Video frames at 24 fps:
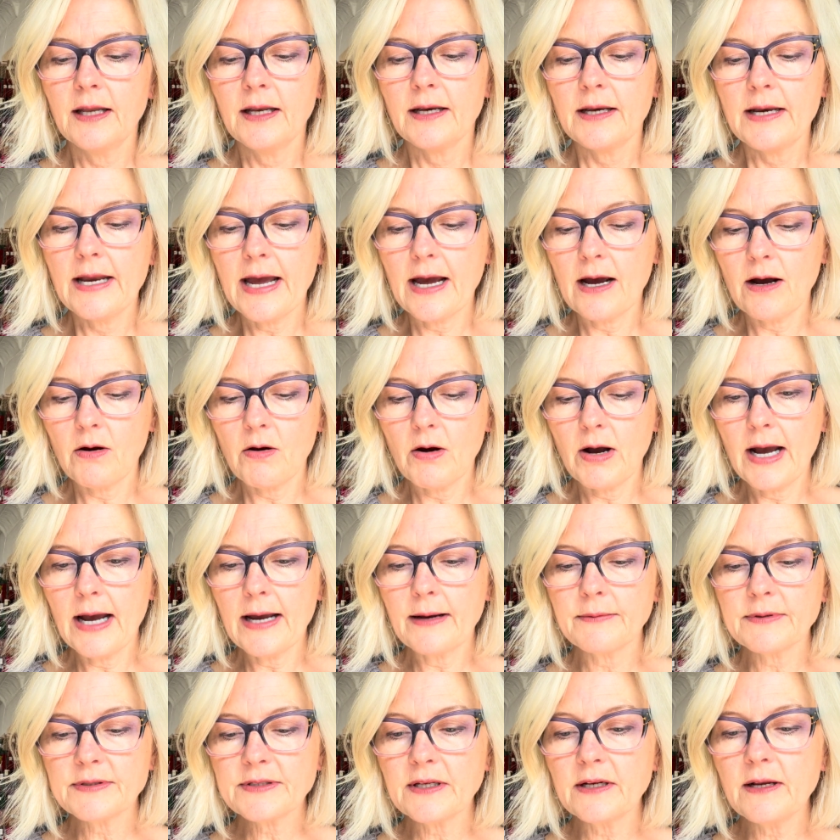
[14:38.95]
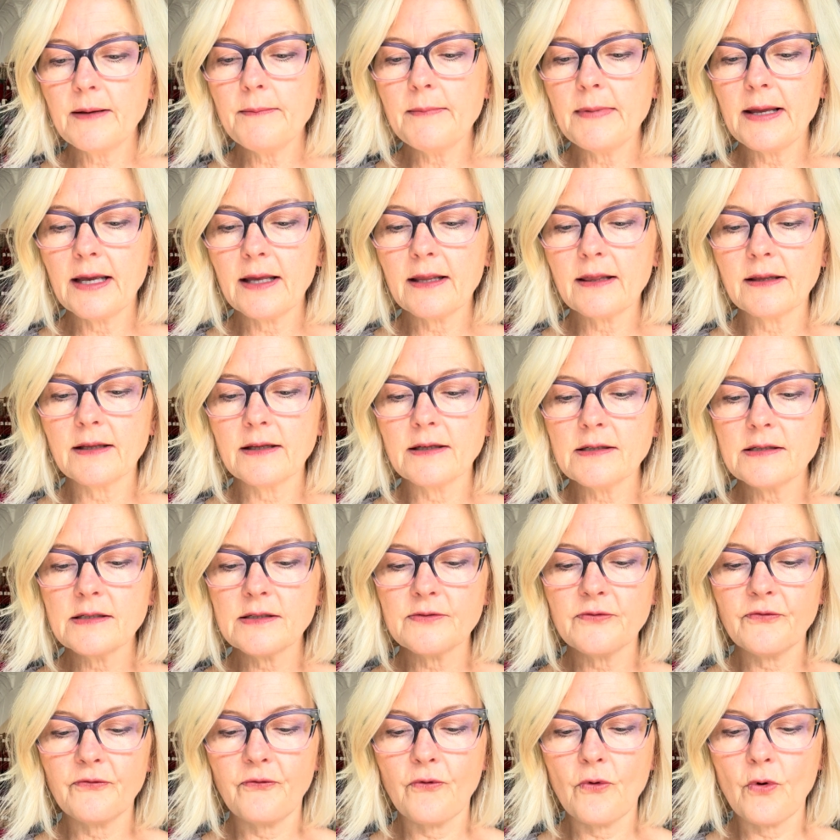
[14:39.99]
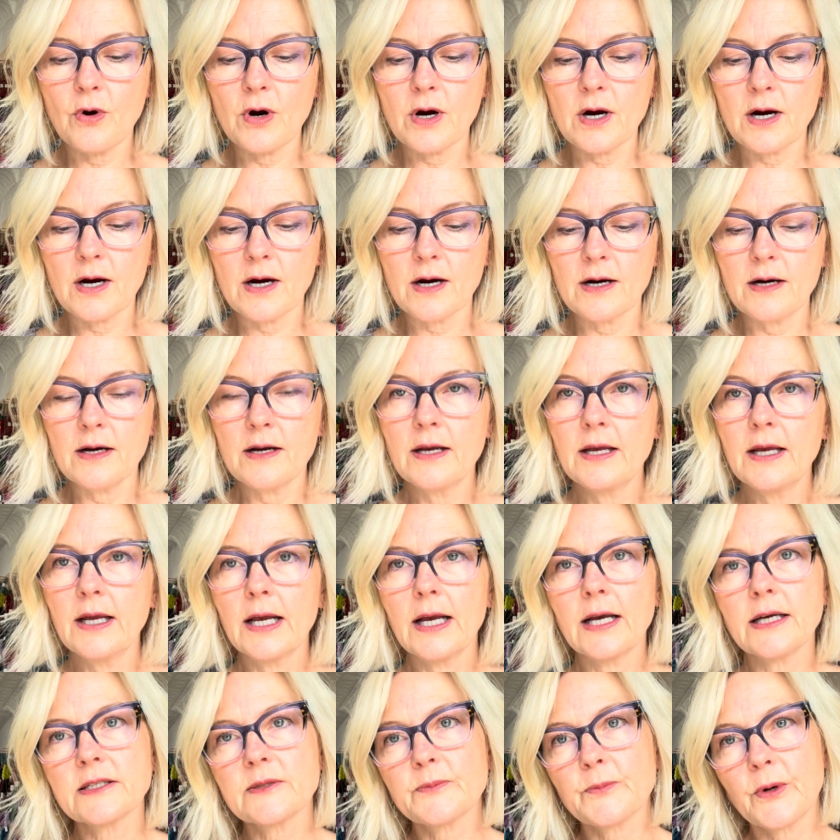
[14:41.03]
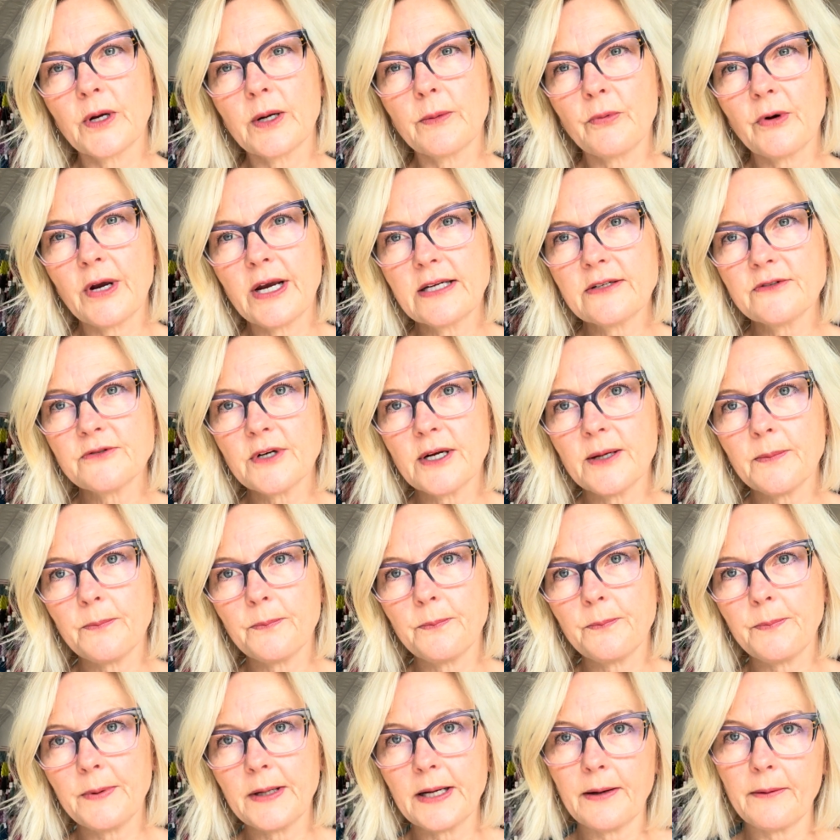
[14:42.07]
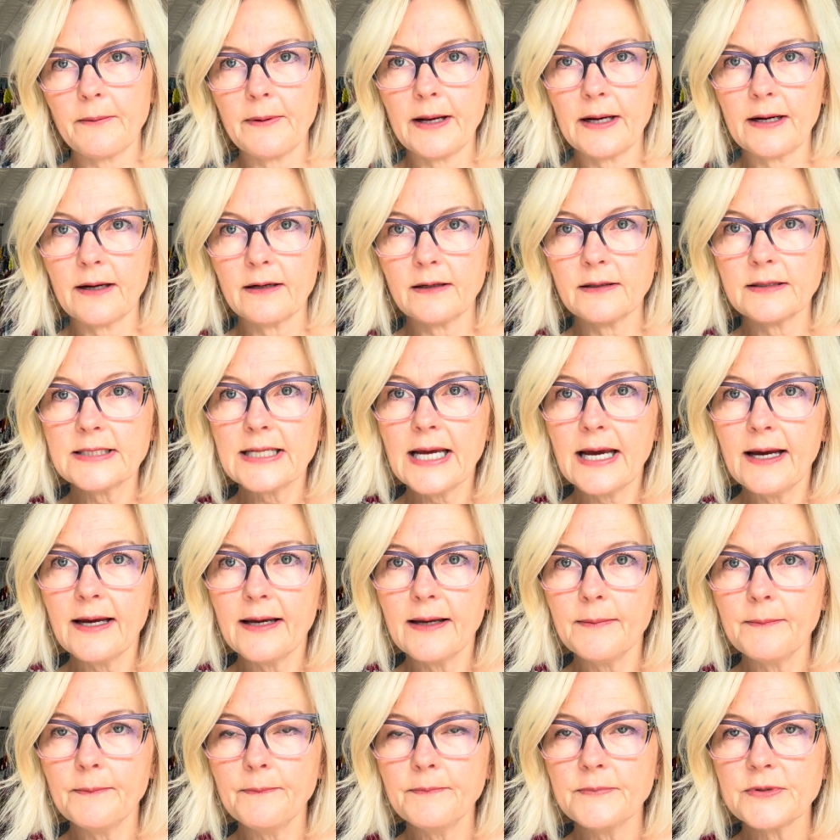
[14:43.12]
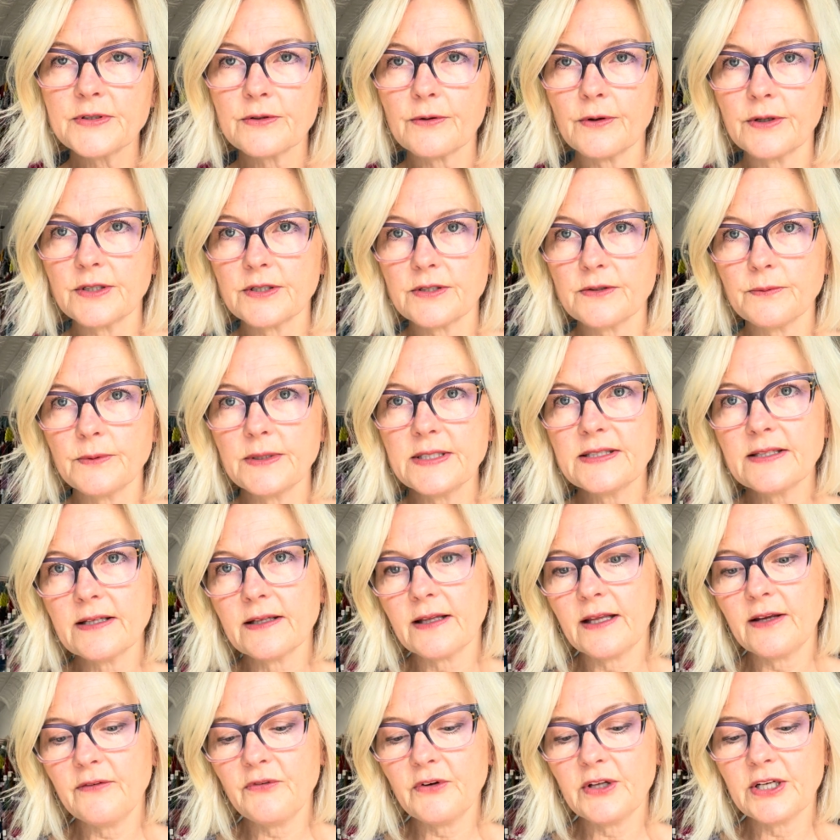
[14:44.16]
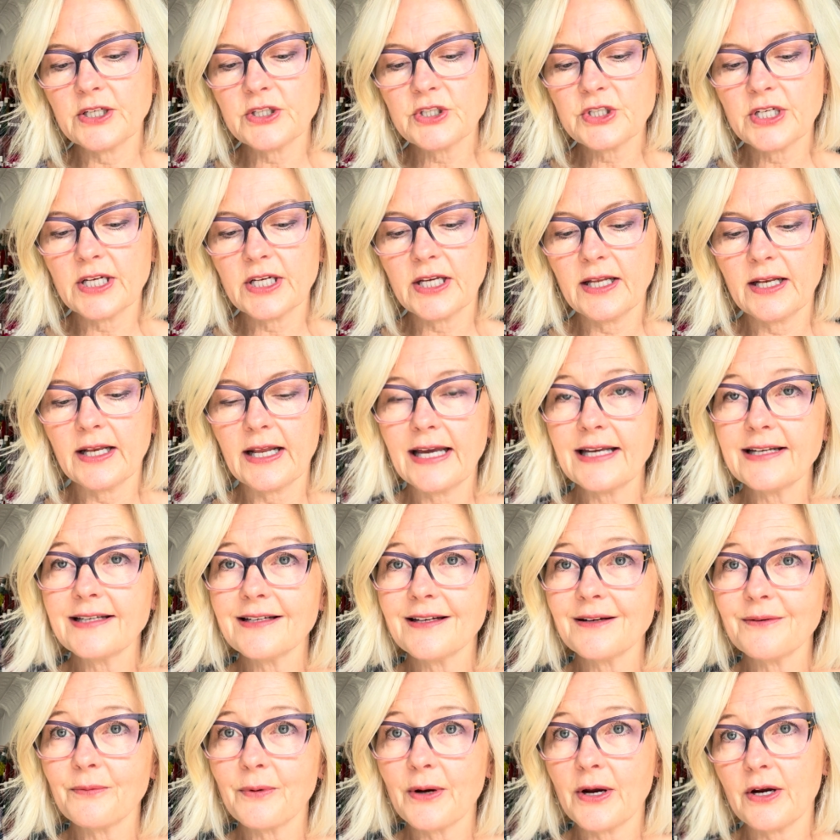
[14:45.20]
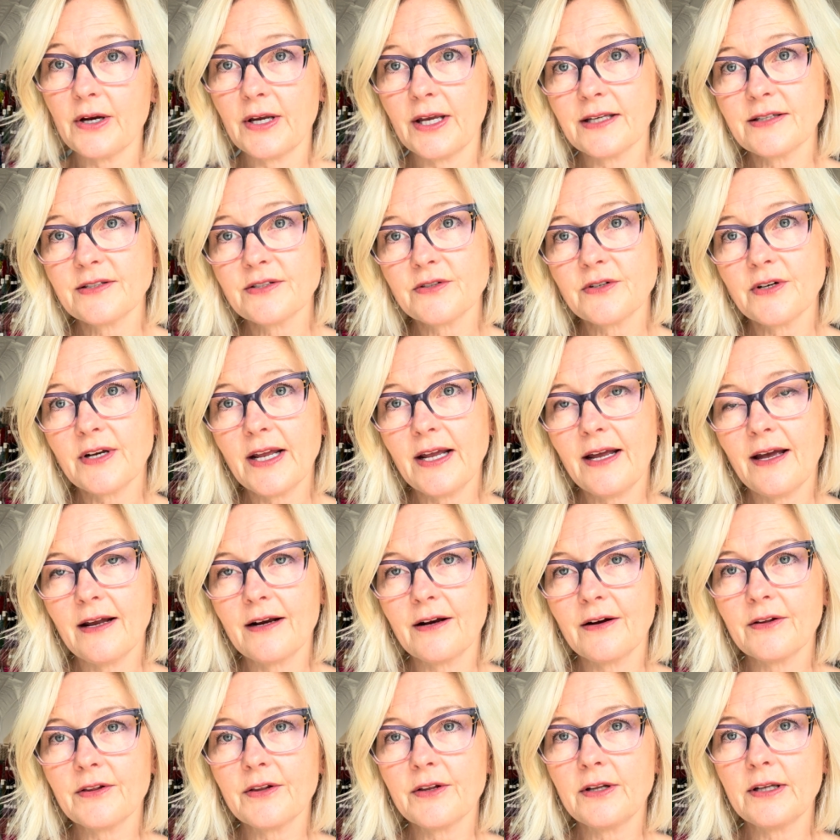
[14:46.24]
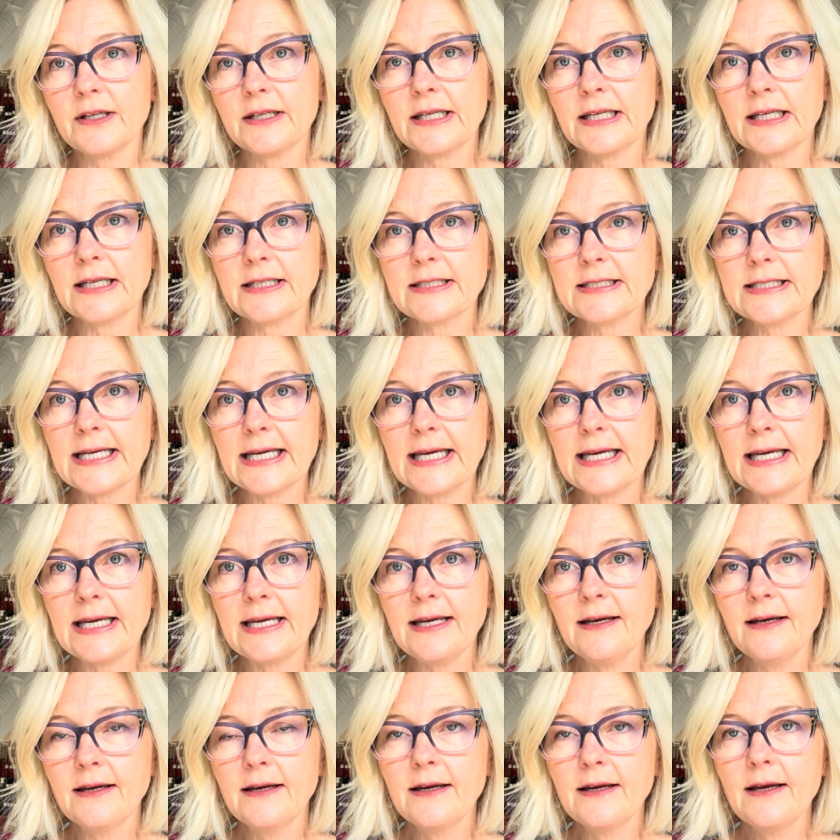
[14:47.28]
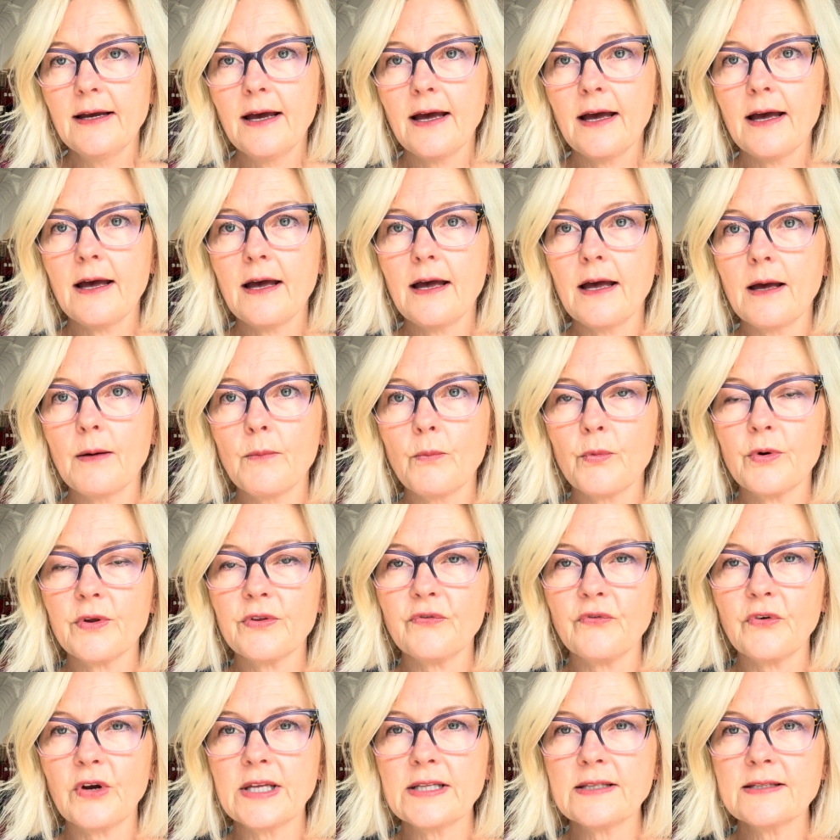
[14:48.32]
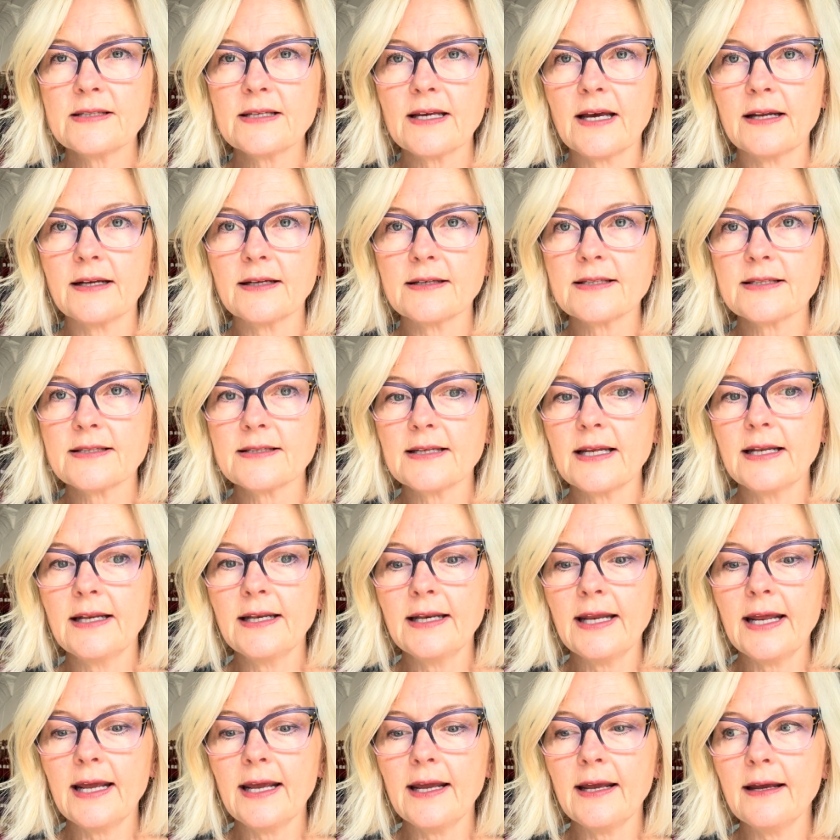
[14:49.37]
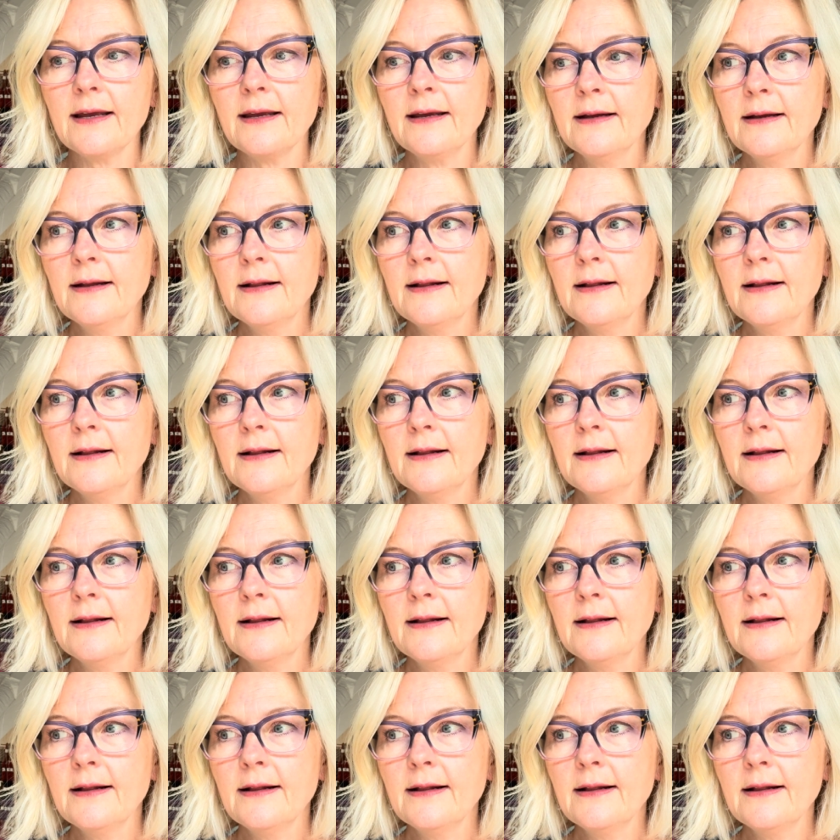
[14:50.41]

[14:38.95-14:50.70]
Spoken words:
Now, I was gonna make this for a spring break trip, but I ran out of time, so I just recently finished it. I did wear it yesterday on our little knit day with friends on a Sunday.